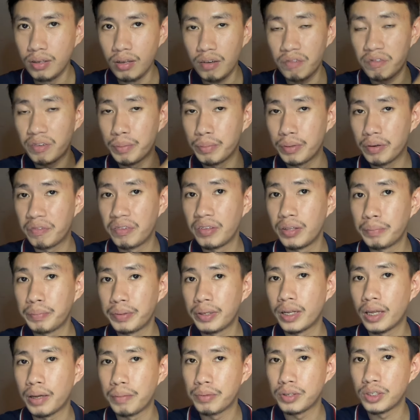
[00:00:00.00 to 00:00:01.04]
from the
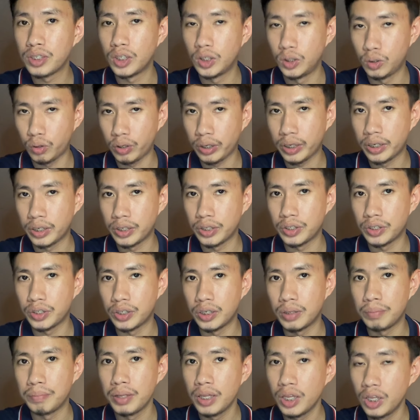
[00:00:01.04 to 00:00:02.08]
Philippine Embassy in your
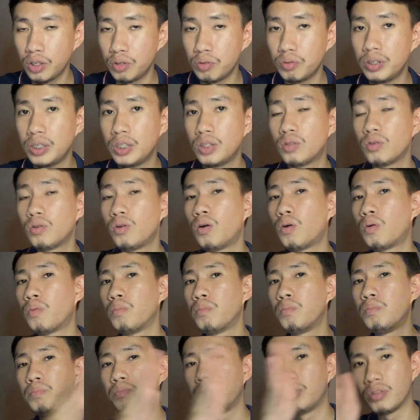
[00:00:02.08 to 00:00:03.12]
country. You need to go
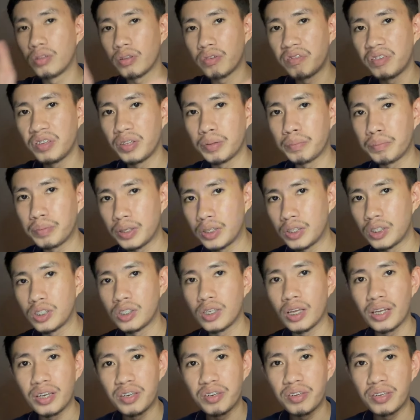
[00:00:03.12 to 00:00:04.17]
to the Philippines
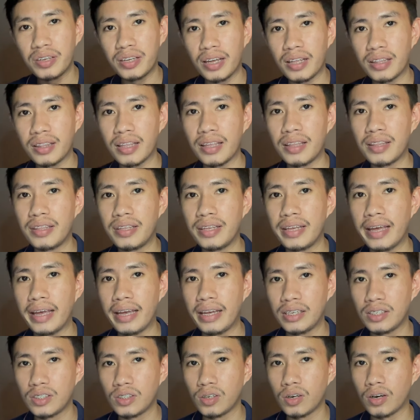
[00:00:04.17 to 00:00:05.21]
to get the
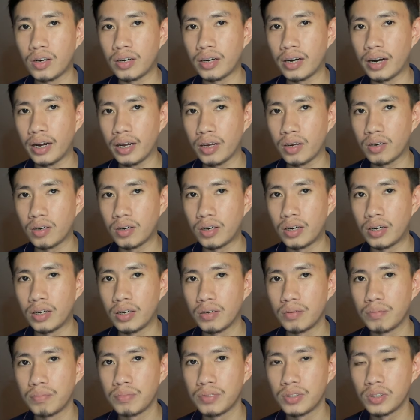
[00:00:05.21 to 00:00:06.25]
ACRI card.
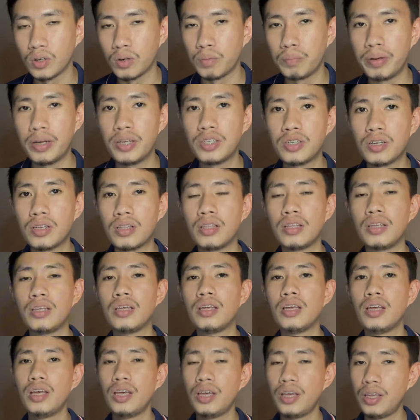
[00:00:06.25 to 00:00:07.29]
So basically,
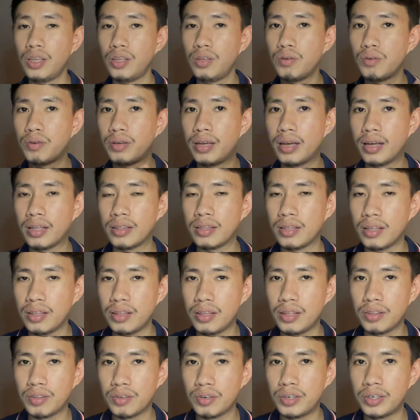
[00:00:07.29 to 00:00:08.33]
you get
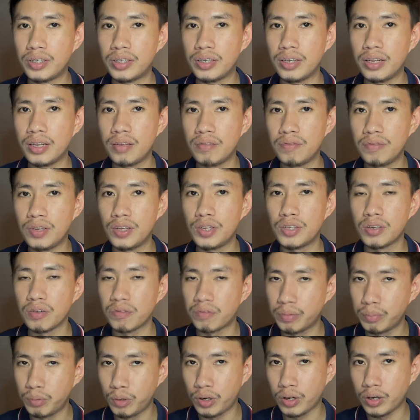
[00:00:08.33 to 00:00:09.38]
the 13A visa
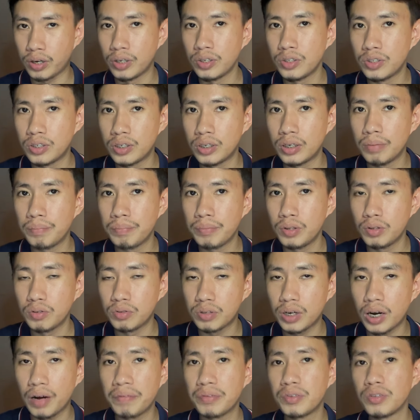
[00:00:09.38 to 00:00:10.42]
from your country, you
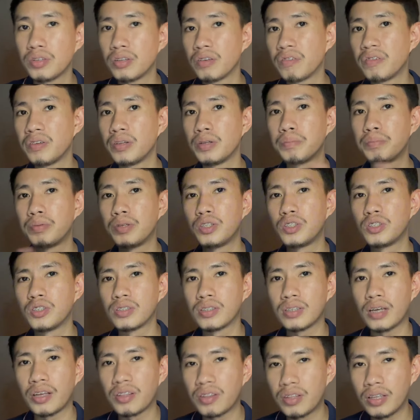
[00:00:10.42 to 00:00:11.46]
travel to the
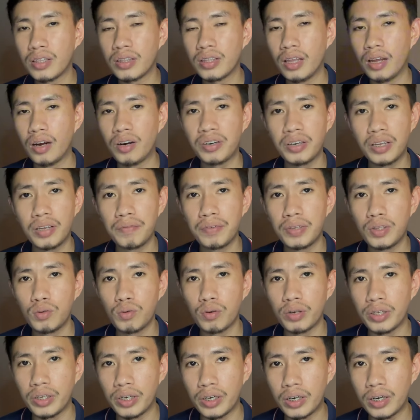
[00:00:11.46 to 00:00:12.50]
Philippines, I think they are giving you
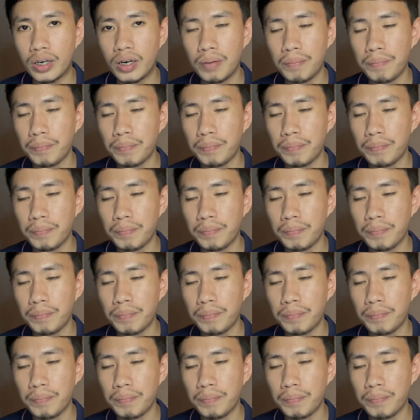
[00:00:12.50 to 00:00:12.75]
a year.